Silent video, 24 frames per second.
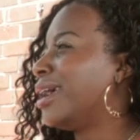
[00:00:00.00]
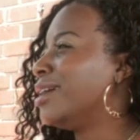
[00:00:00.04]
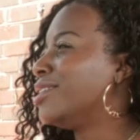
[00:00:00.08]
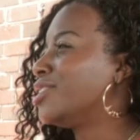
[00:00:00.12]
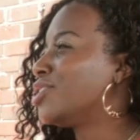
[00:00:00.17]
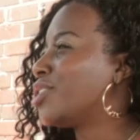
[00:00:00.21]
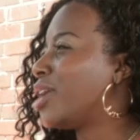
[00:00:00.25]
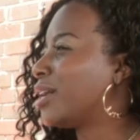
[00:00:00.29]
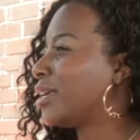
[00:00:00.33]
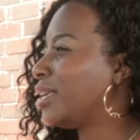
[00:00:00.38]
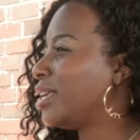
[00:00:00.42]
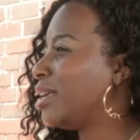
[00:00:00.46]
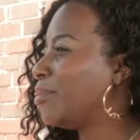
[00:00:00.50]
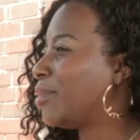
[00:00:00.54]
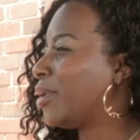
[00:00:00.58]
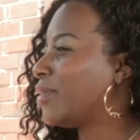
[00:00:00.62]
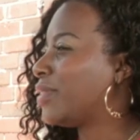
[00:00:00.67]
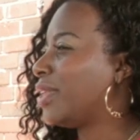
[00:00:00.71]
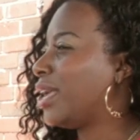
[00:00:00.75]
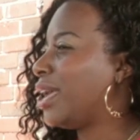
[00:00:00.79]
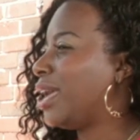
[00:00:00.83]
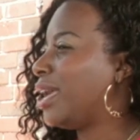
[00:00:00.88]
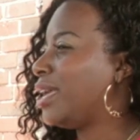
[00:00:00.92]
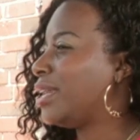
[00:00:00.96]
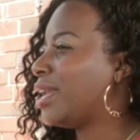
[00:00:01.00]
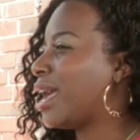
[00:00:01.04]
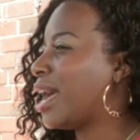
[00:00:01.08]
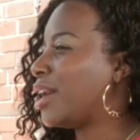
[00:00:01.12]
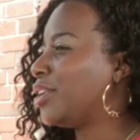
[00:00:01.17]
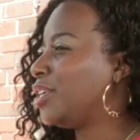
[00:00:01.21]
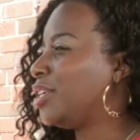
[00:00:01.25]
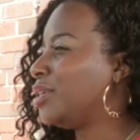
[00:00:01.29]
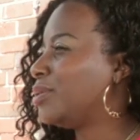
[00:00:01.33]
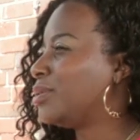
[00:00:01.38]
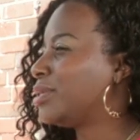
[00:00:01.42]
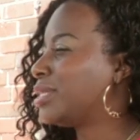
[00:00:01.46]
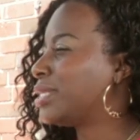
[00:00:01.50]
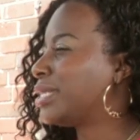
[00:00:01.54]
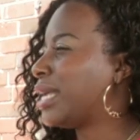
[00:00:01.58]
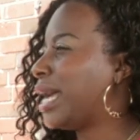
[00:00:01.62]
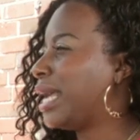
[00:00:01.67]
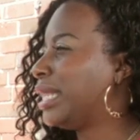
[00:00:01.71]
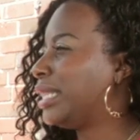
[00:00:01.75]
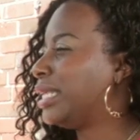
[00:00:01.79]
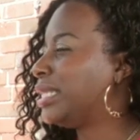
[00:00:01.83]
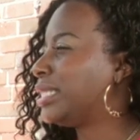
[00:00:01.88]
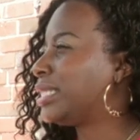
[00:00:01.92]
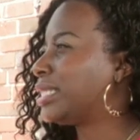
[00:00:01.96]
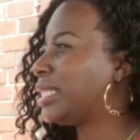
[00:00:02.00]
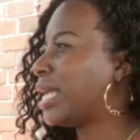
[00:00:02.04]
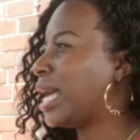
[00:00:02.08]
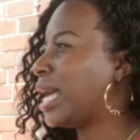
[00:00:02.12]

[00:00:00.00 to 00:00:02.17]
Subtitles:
And talking about the hate, how do you silence